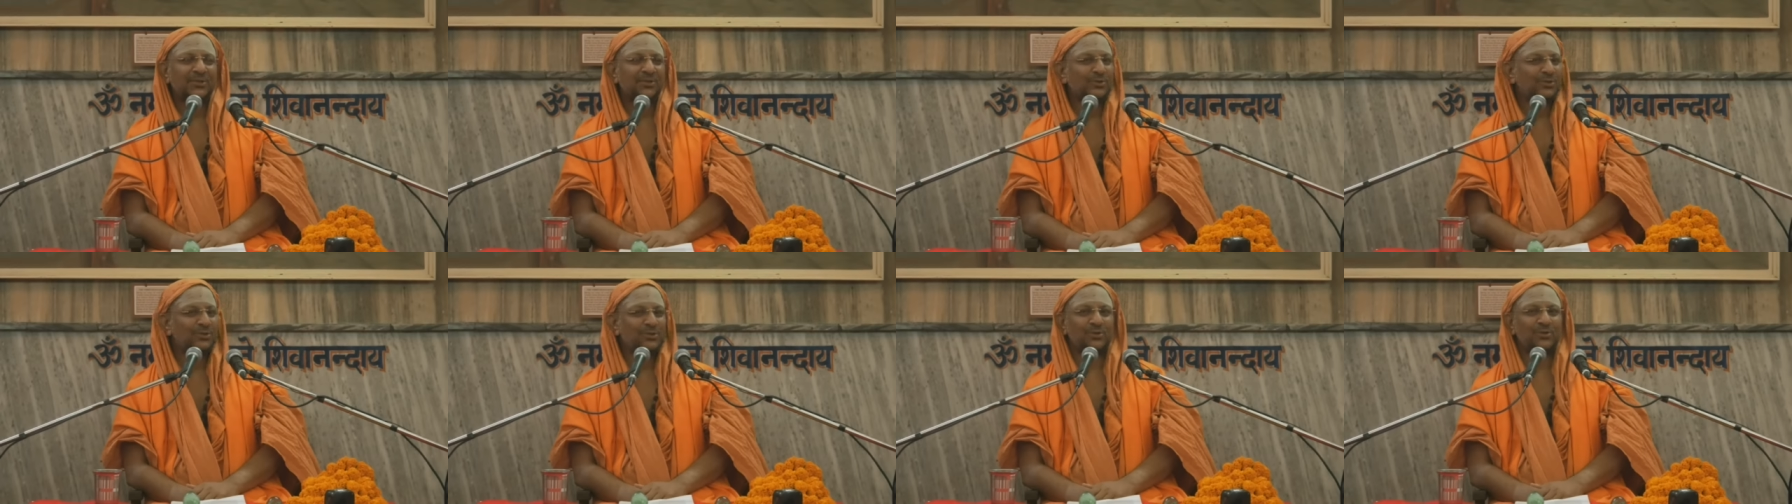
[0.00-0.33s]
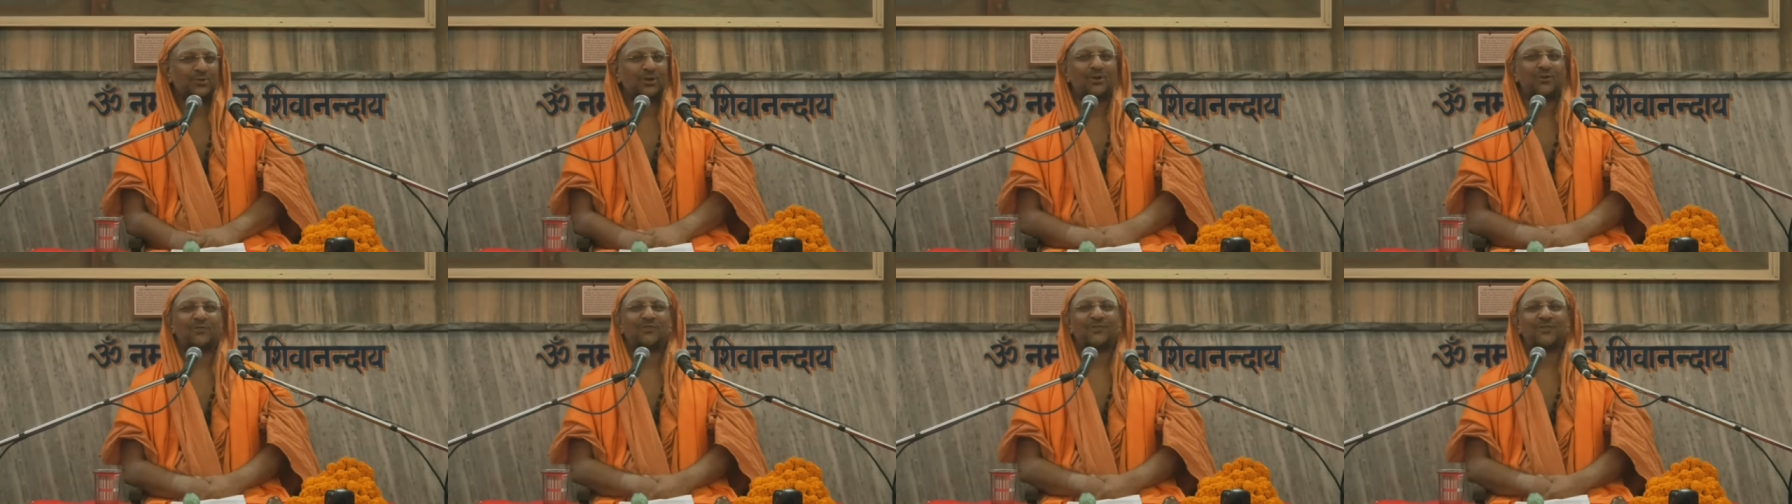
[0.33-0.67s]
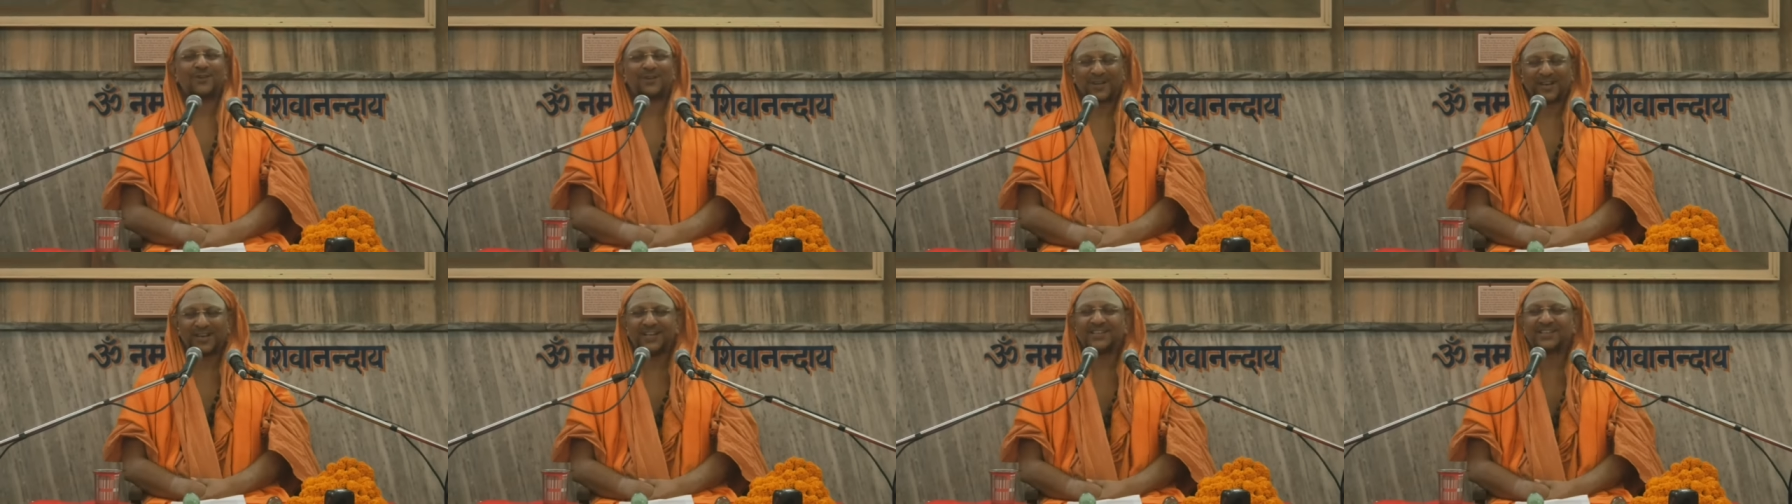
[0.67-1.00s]
You should not
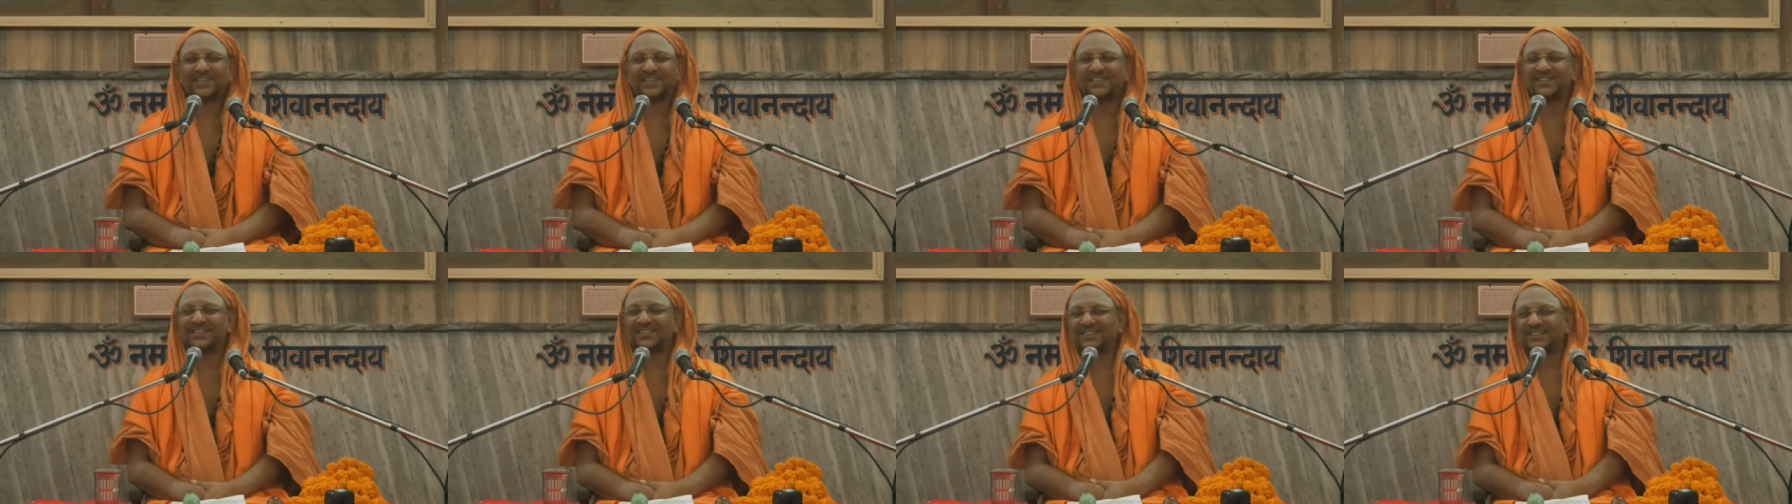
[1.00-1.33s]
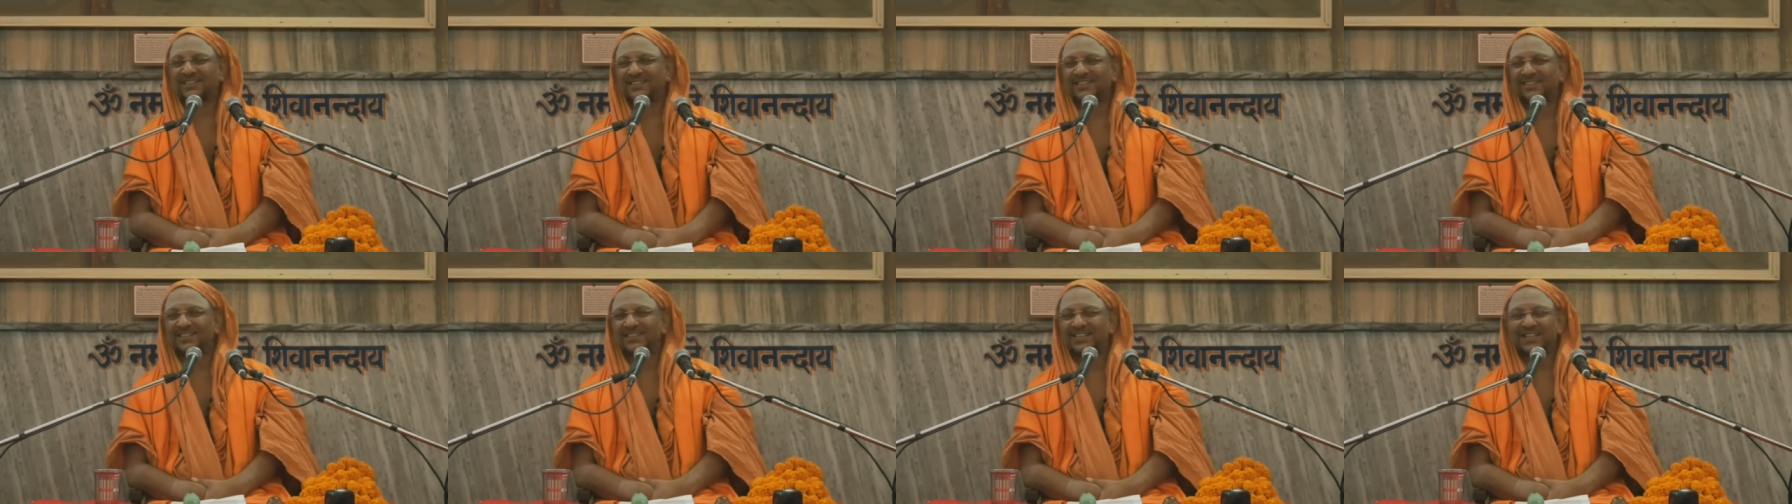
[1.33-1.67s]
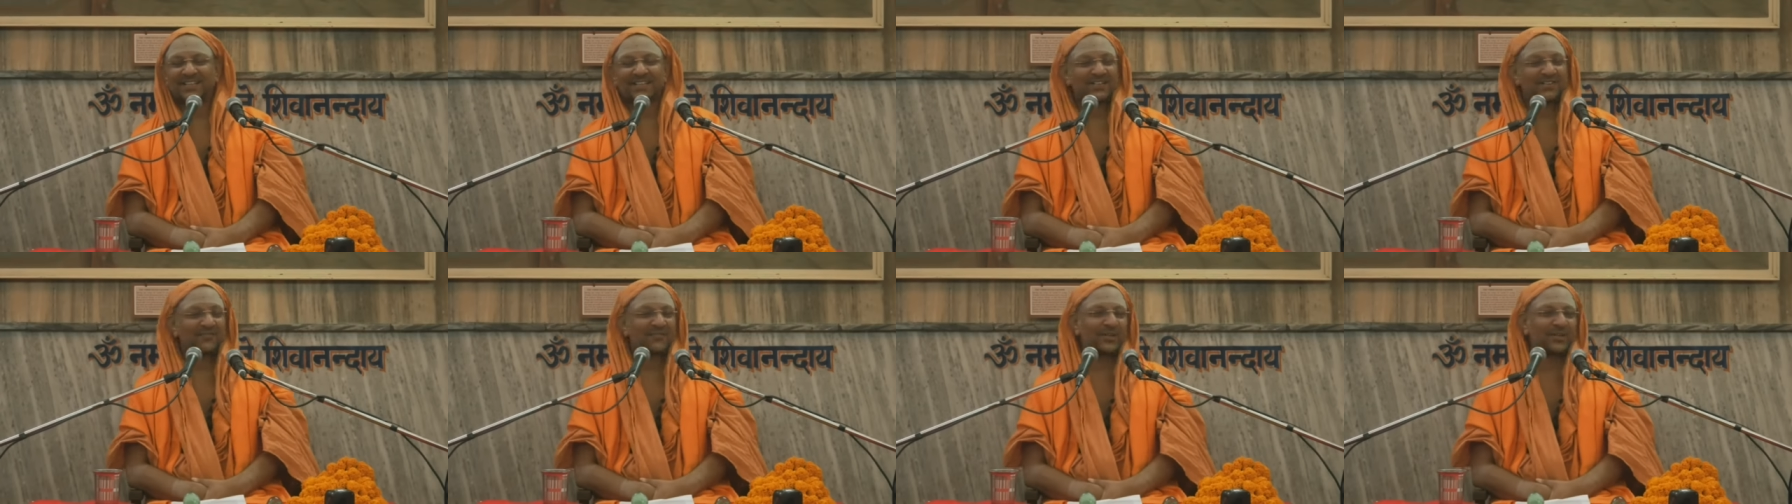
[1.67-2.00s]
forget this.
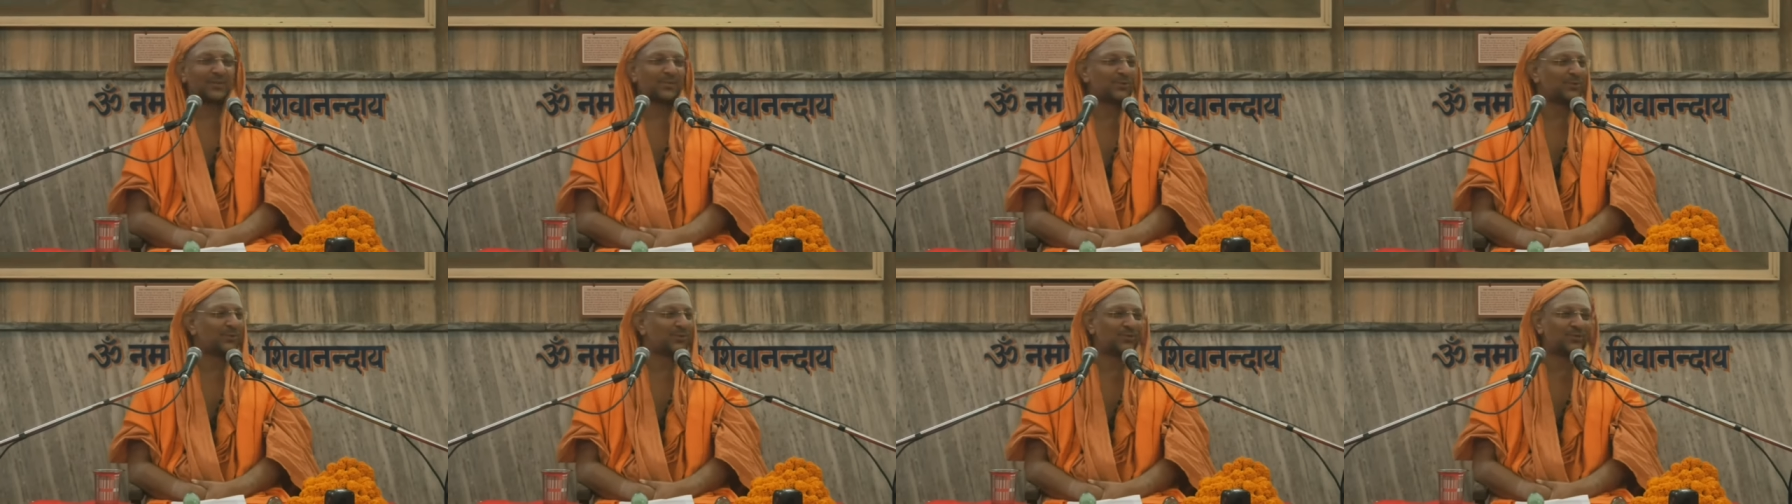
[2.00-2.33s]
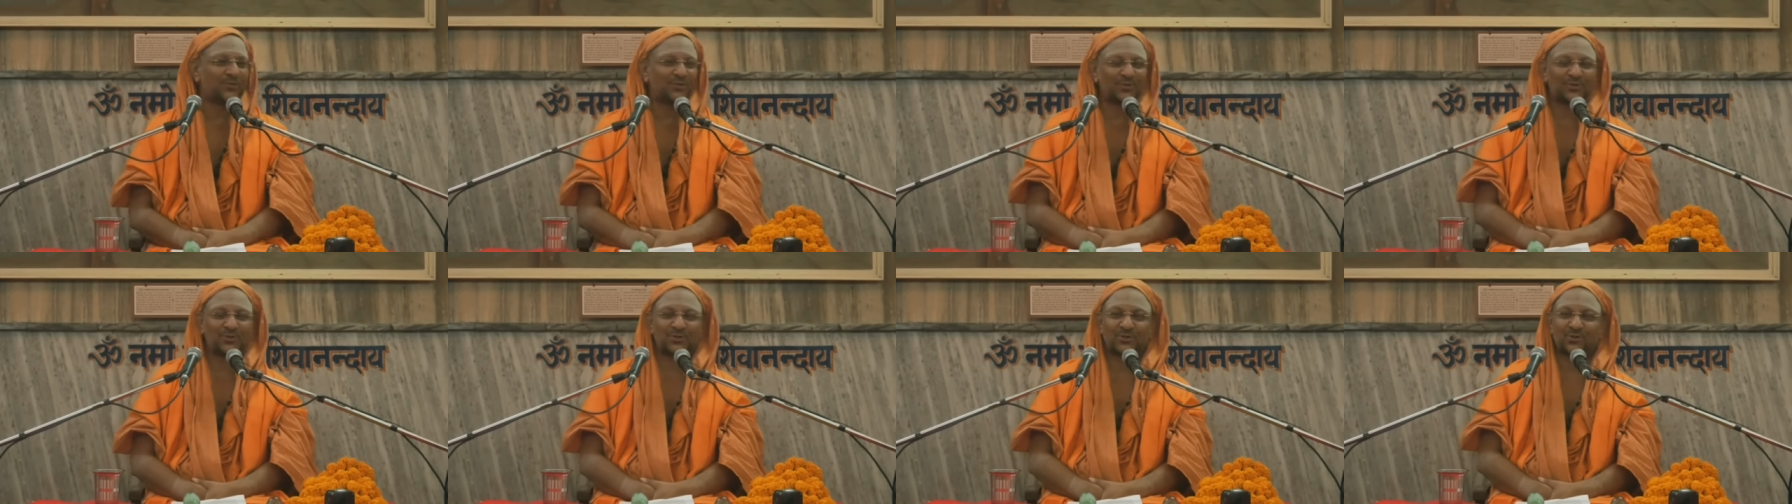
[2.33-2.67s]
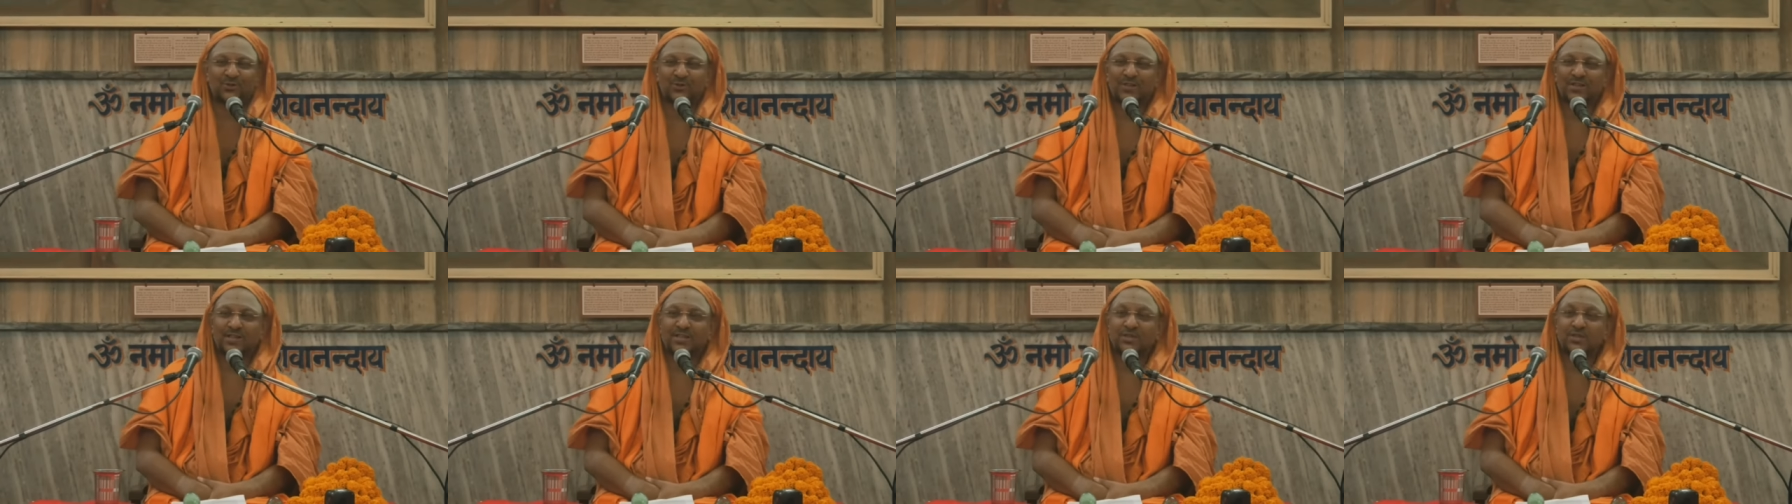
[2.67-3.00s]
There is a very beautiful
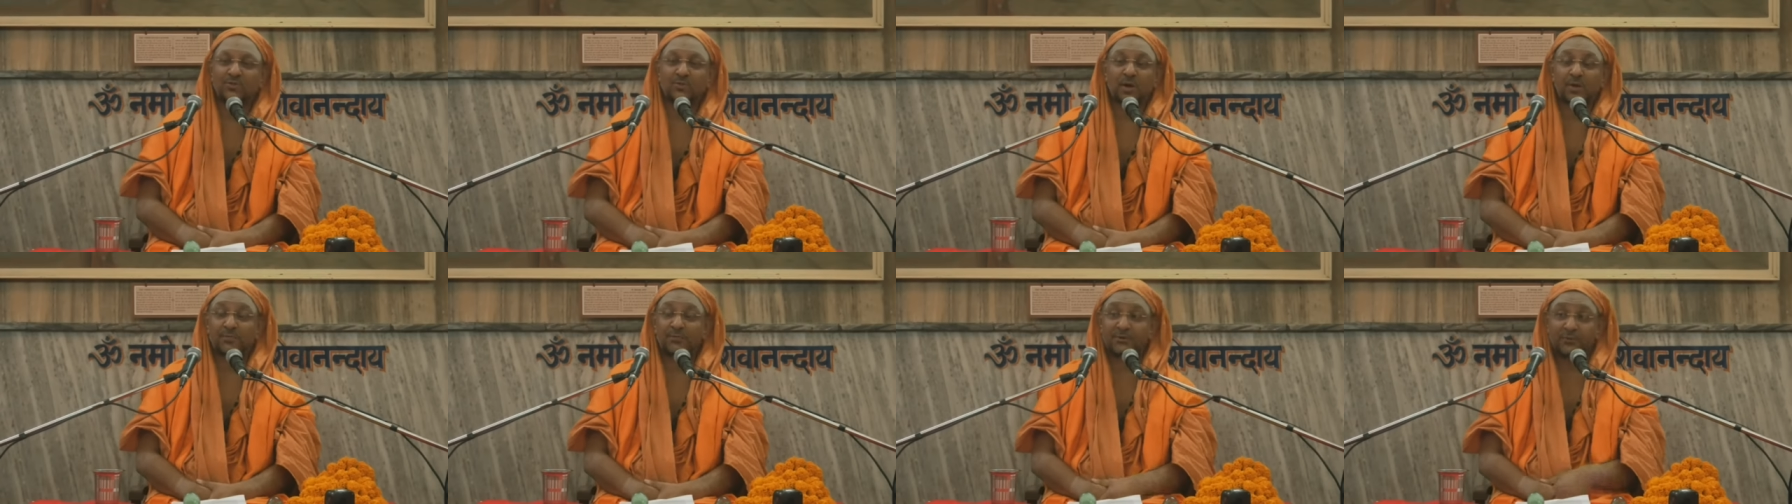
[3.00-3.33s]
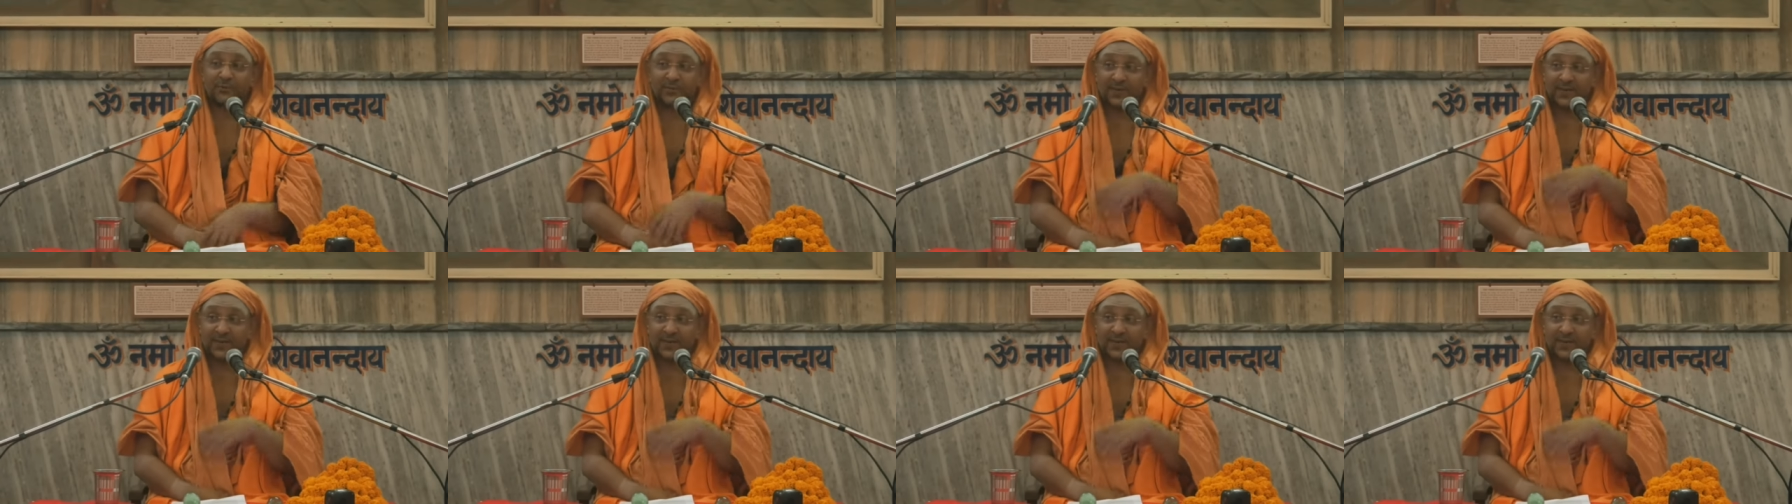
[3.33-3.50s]
story in Swami